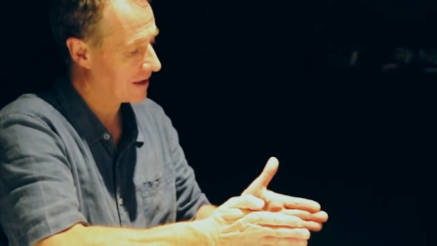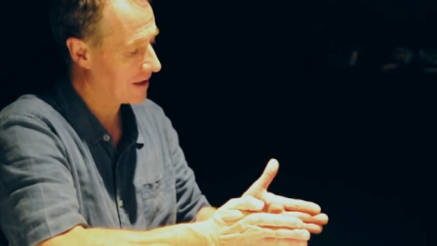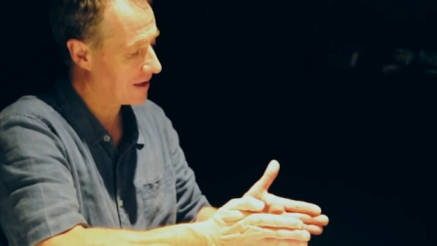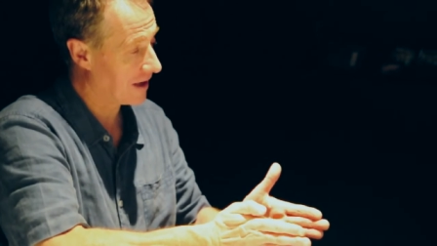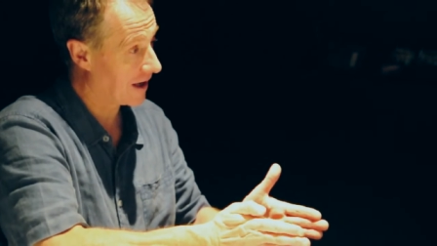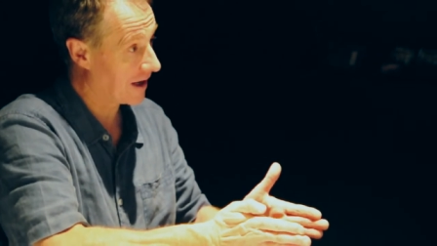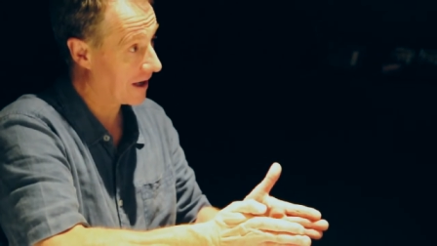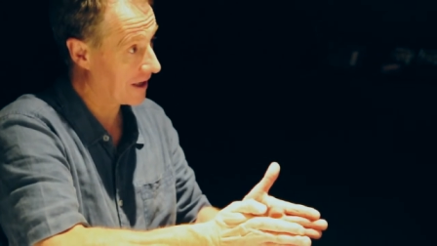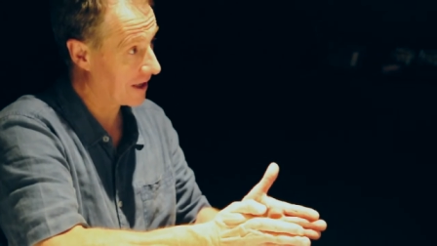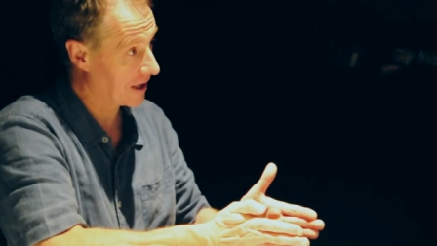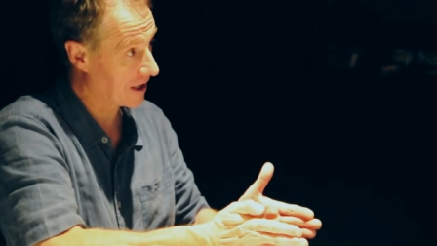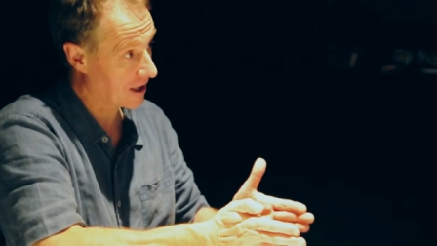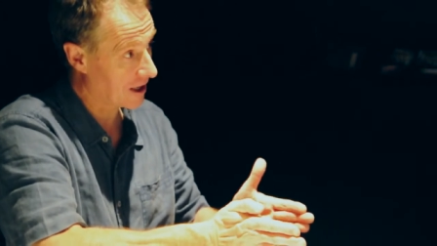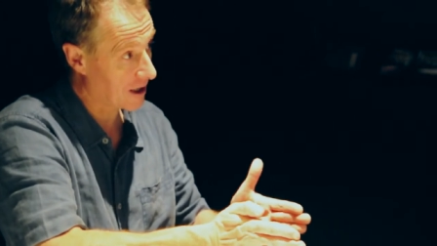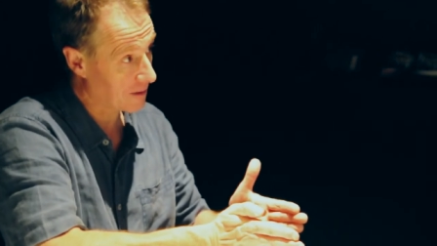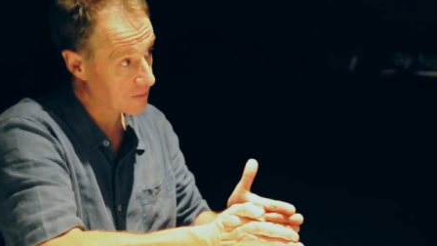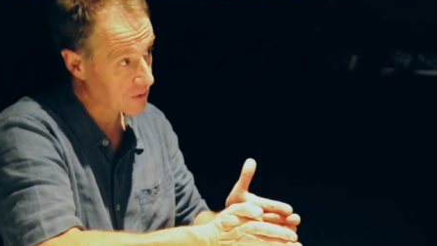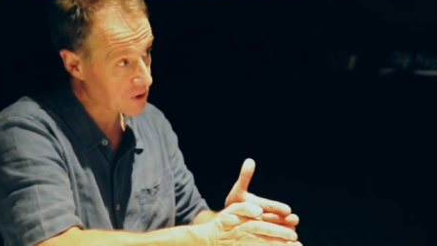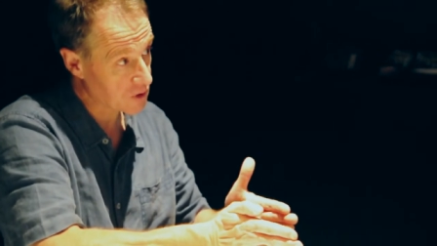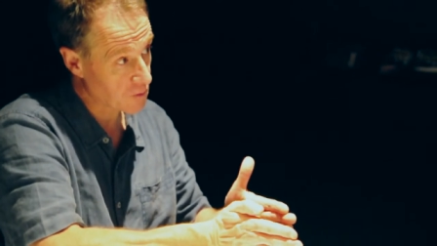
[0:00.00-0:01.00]
lining
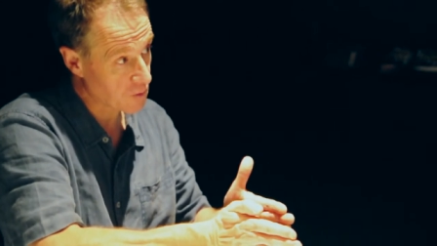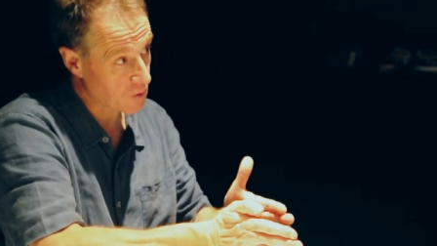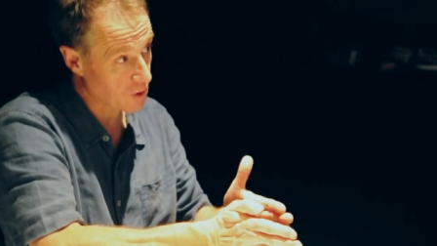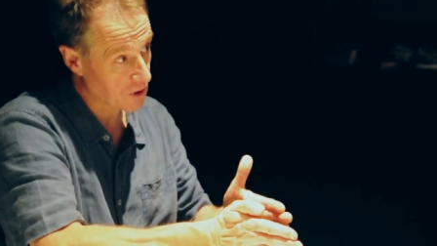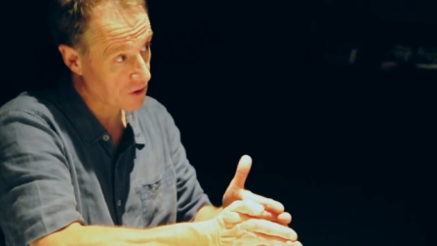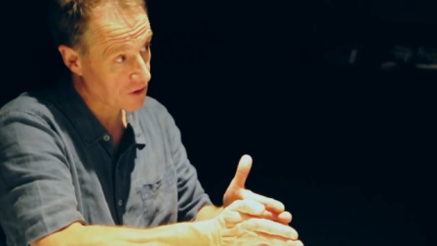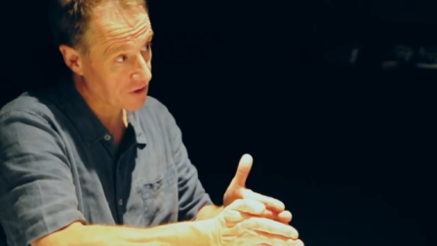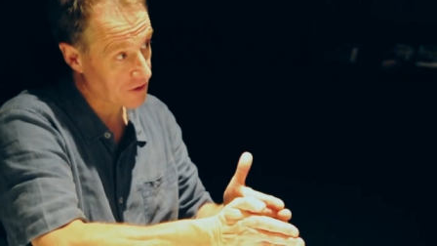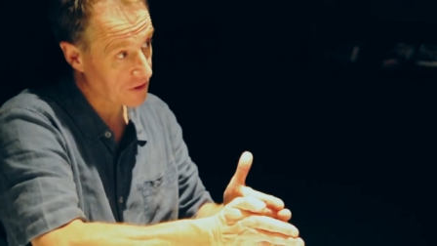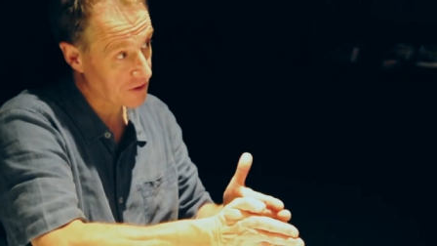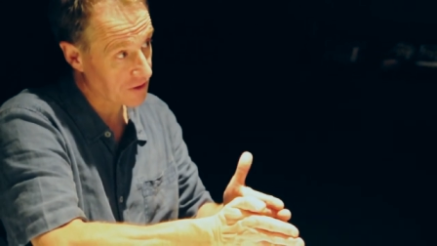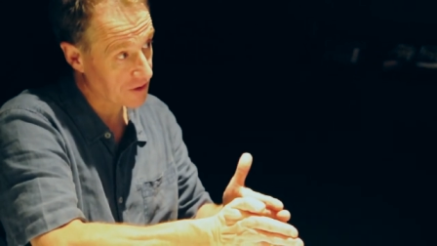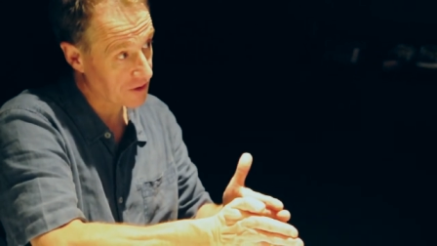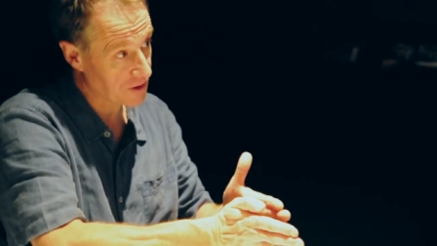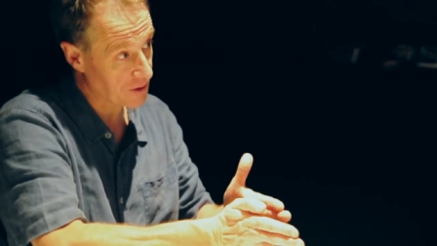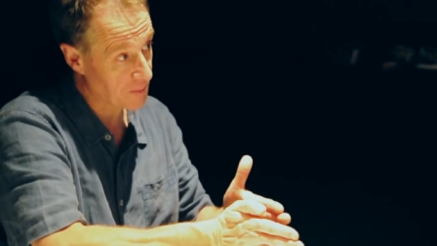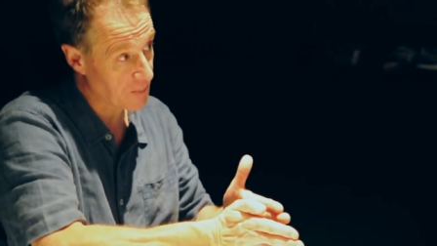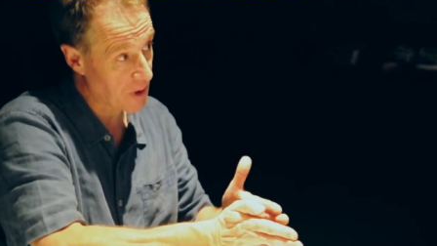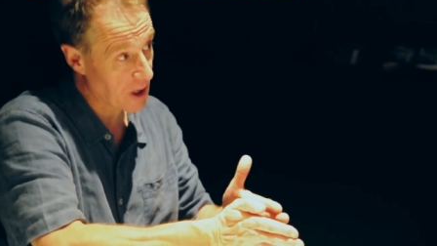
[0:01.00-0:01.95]
up to what the